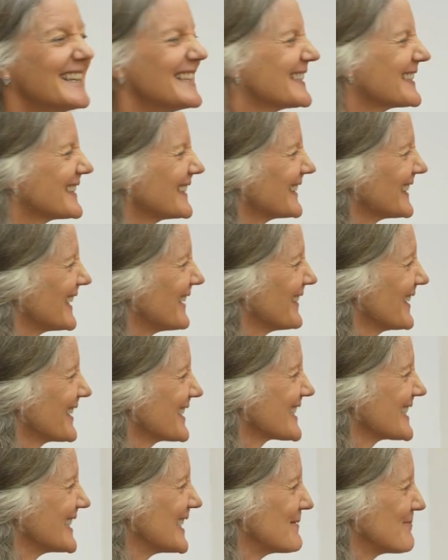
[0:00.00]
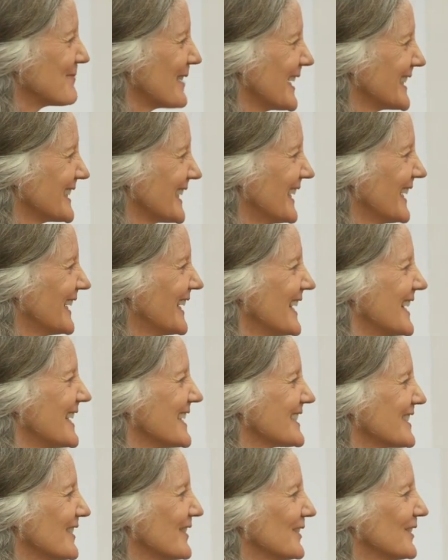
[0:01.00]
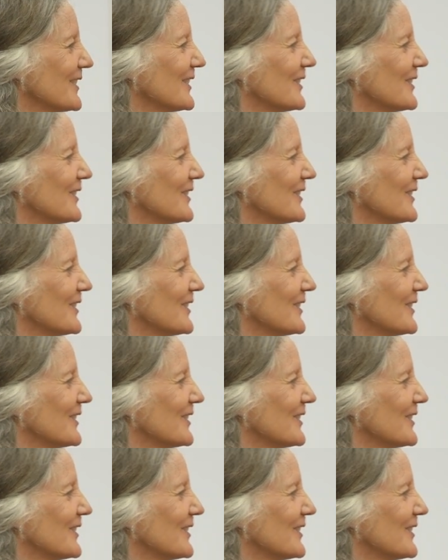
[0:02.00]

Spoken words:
So there we are, sleep pressure. So